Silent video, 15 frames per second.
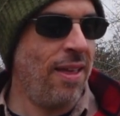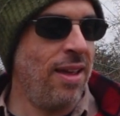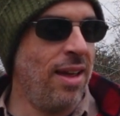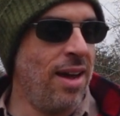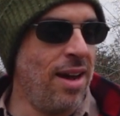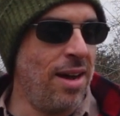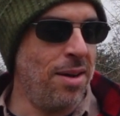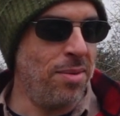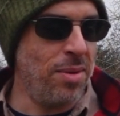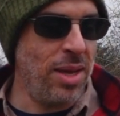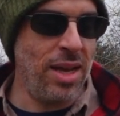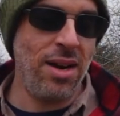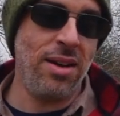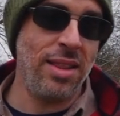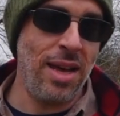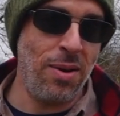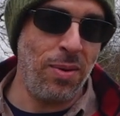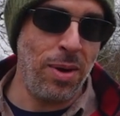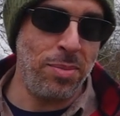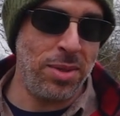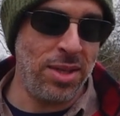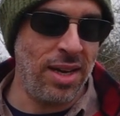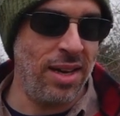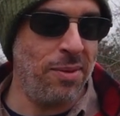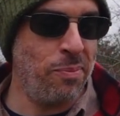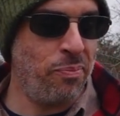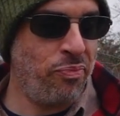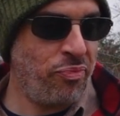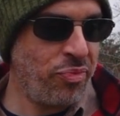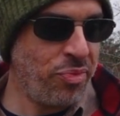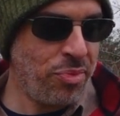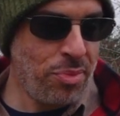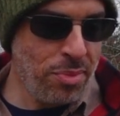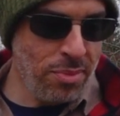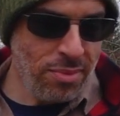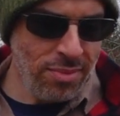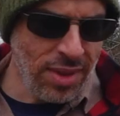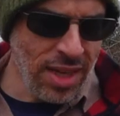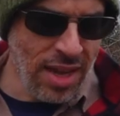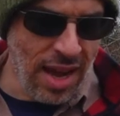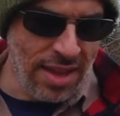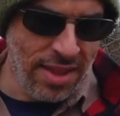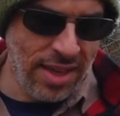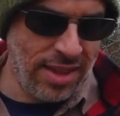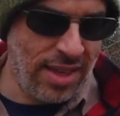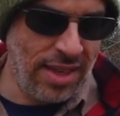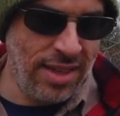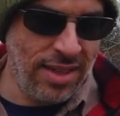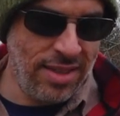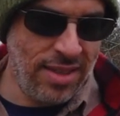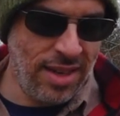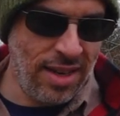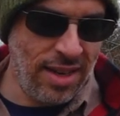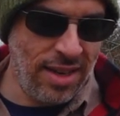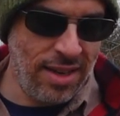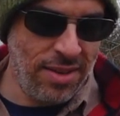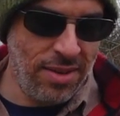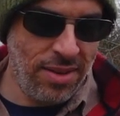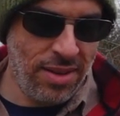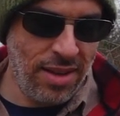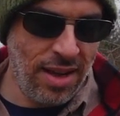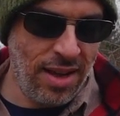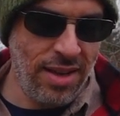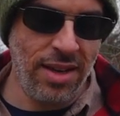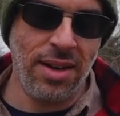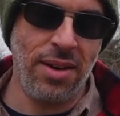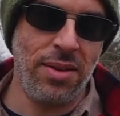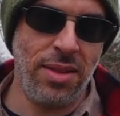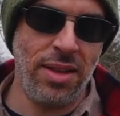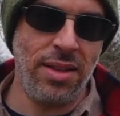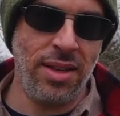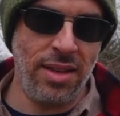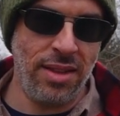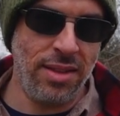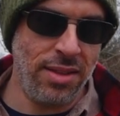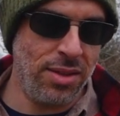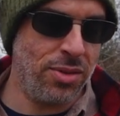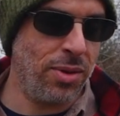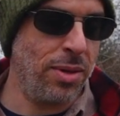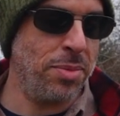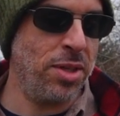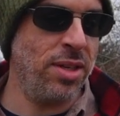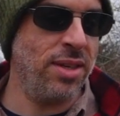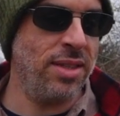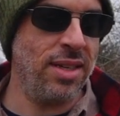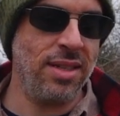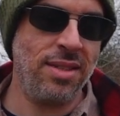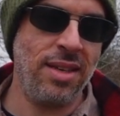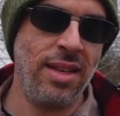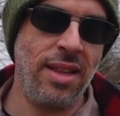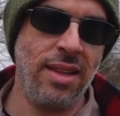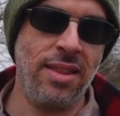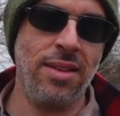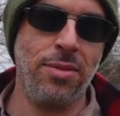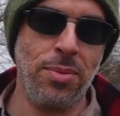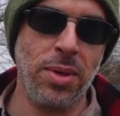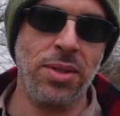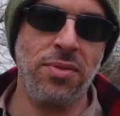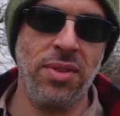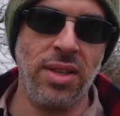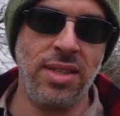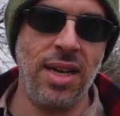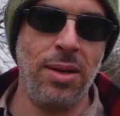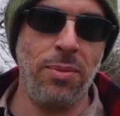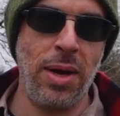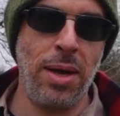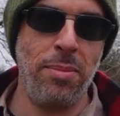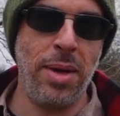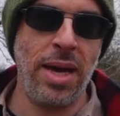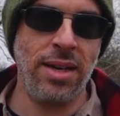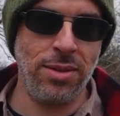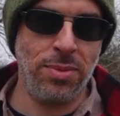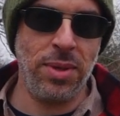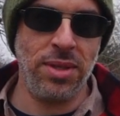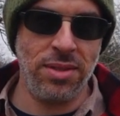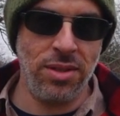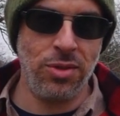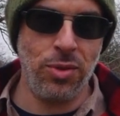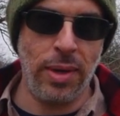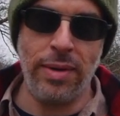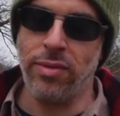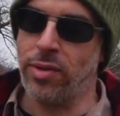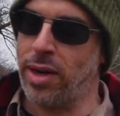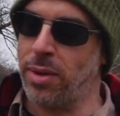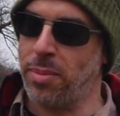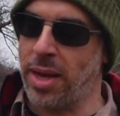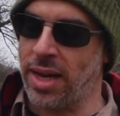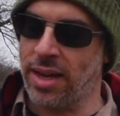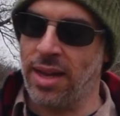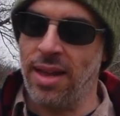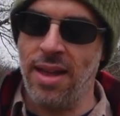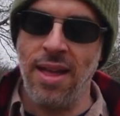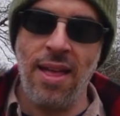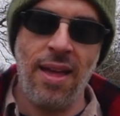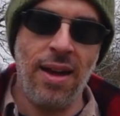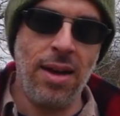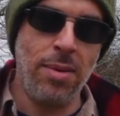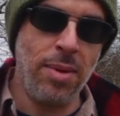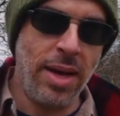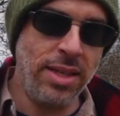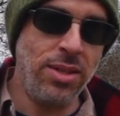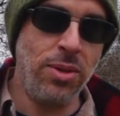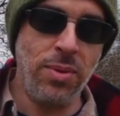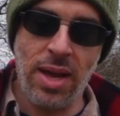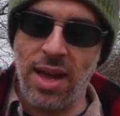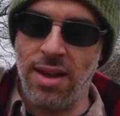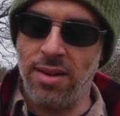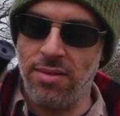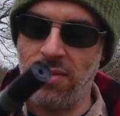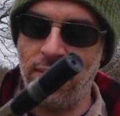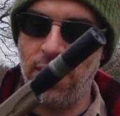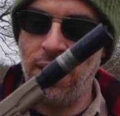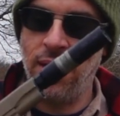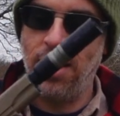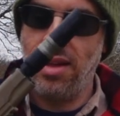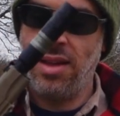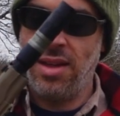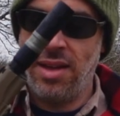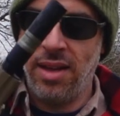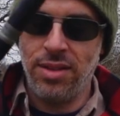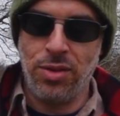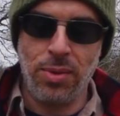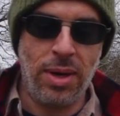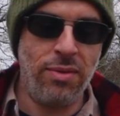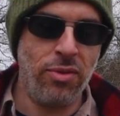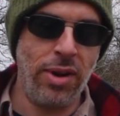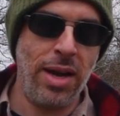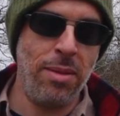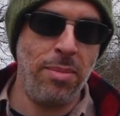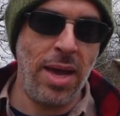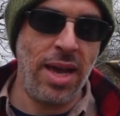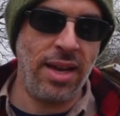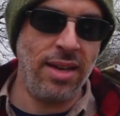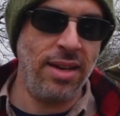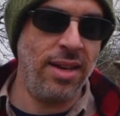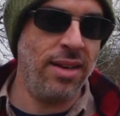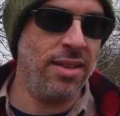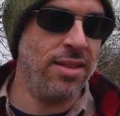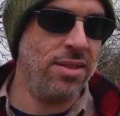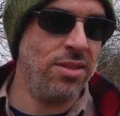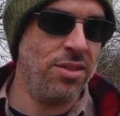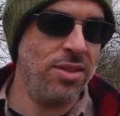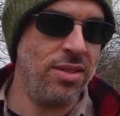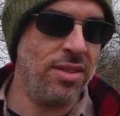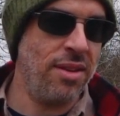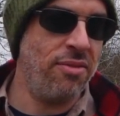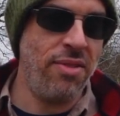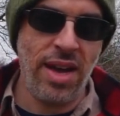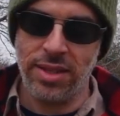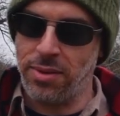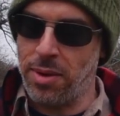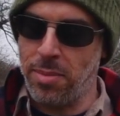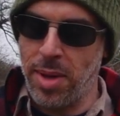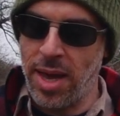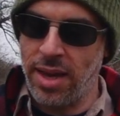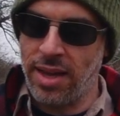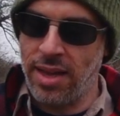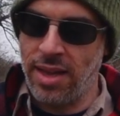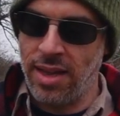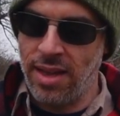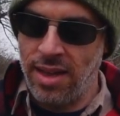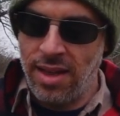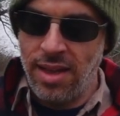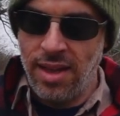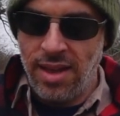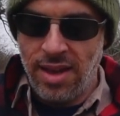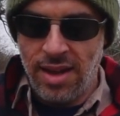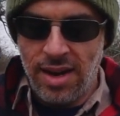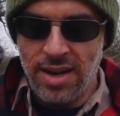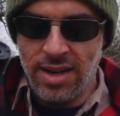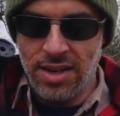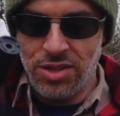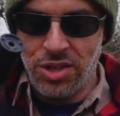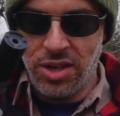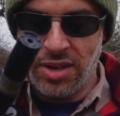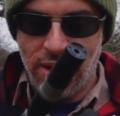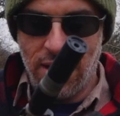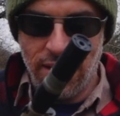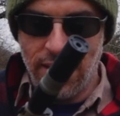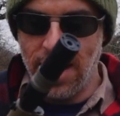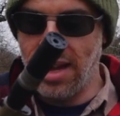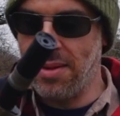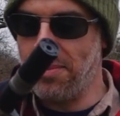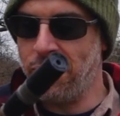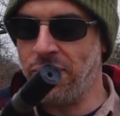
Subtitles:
And on that website, I think these, you know, in the description, it does say that this works for the 10 round mag as well as the 12 round mag. I do have a 12 round mag in here. This is just a factory mag. And I'm going to show you all that